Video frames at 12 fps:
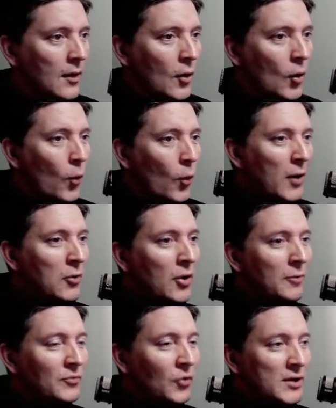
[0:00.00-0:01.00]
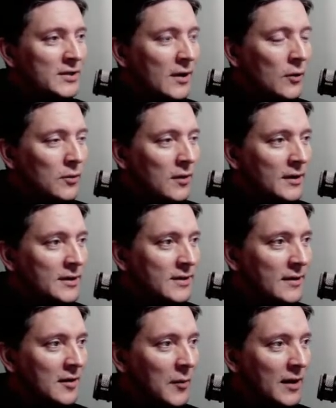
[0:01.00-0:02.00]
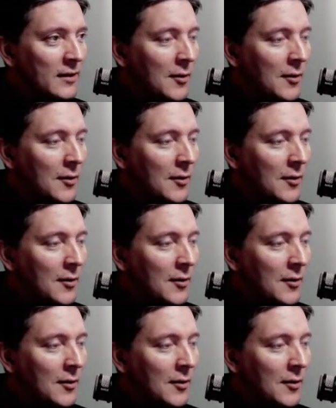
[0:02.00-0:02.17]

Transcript: Welcome to a Celtic State of Mind.